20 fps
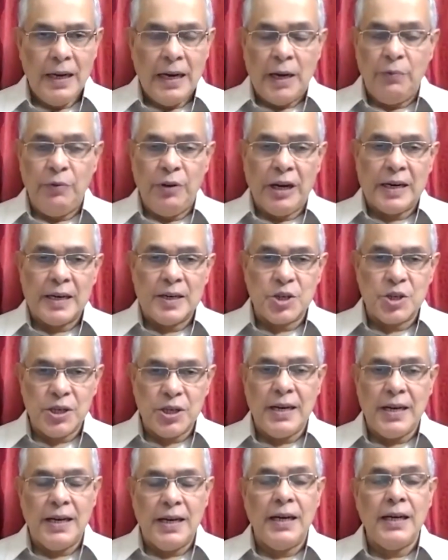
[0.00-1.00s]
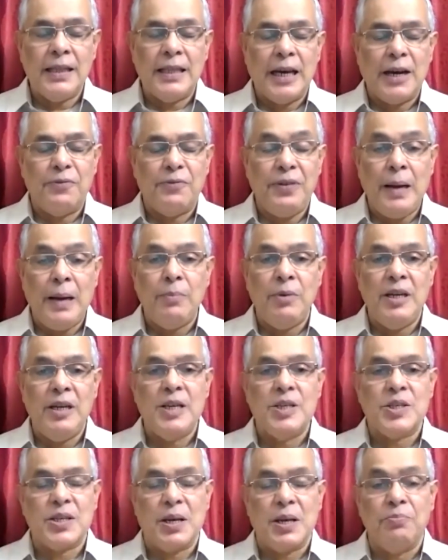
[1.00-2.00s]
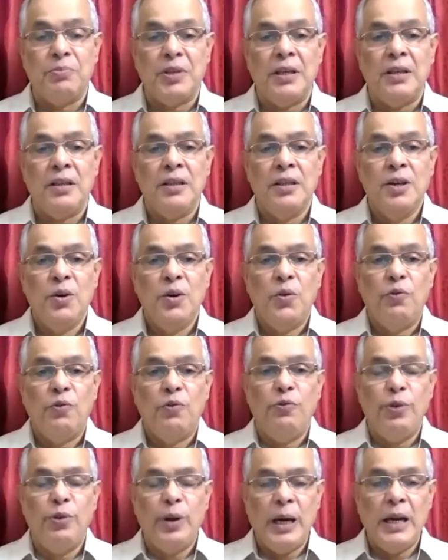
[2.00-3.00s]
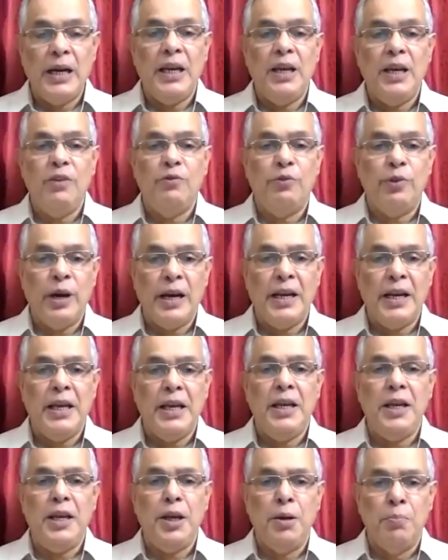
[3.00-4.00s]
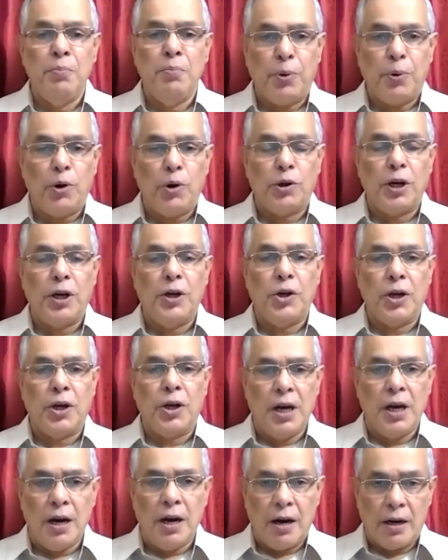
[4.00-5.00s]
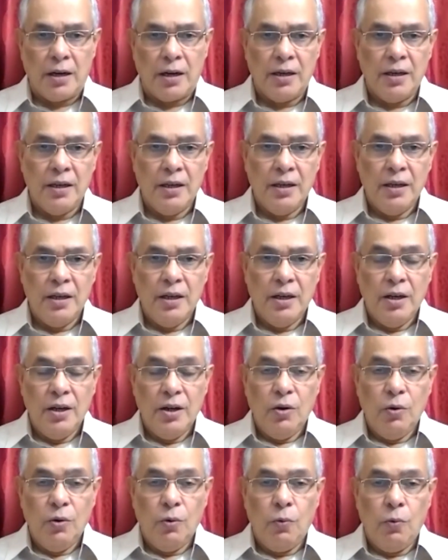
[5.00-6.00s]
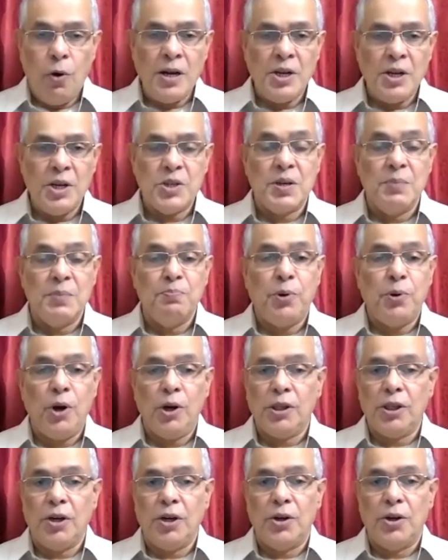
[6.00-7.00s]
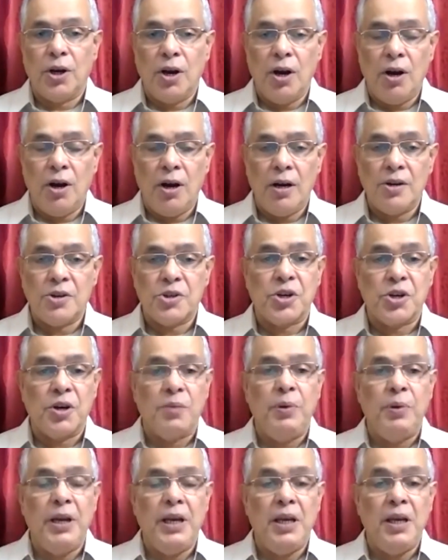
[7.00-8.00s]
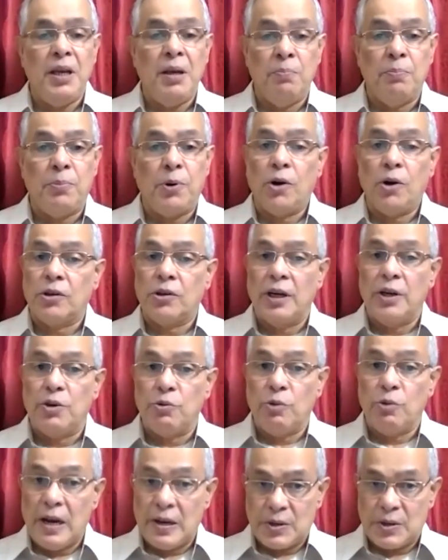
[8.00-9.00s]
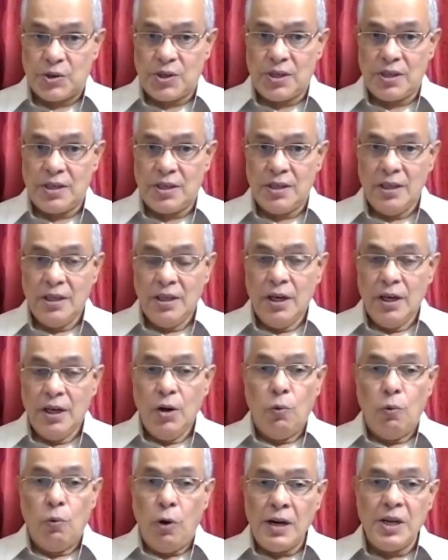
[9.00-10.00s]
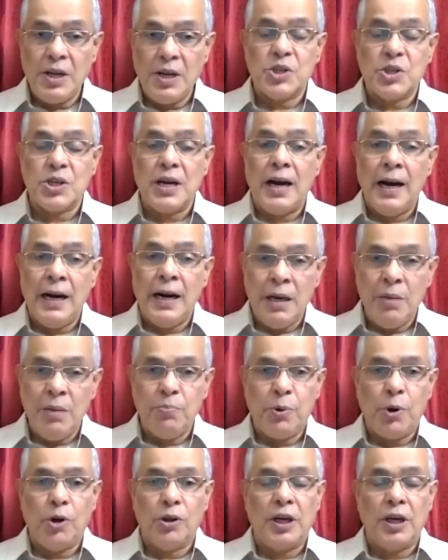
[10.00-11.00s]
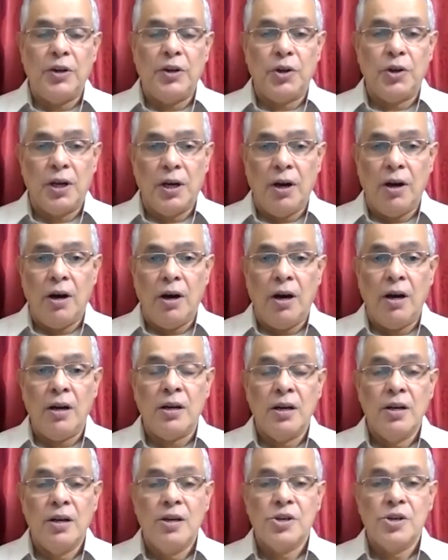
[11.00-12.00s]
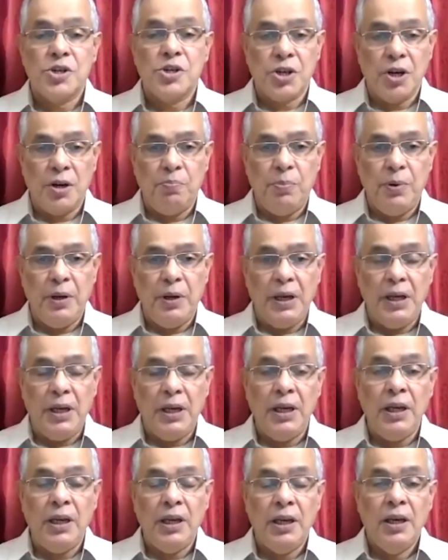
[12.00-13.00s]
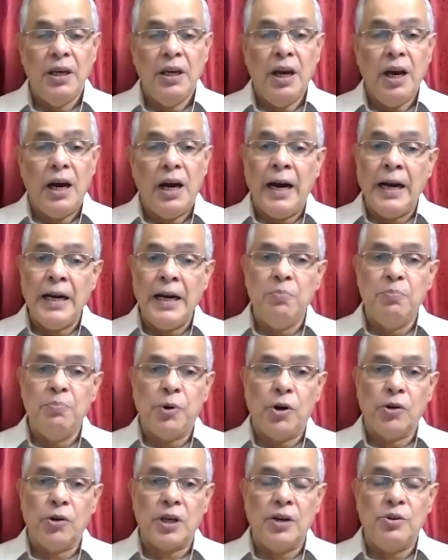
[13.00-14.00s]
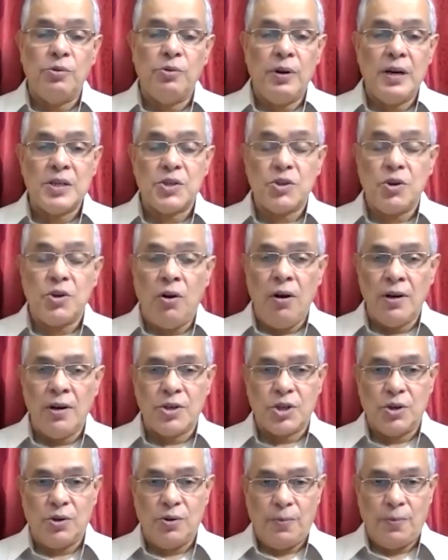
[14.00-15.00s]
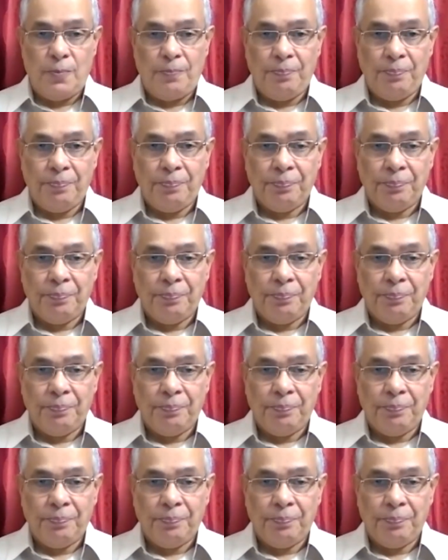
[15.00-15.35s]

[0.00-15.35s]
And we considered that family is something very, very important to God. What is important to God should be important to us. What is unimportant to God should be unimportant to us also.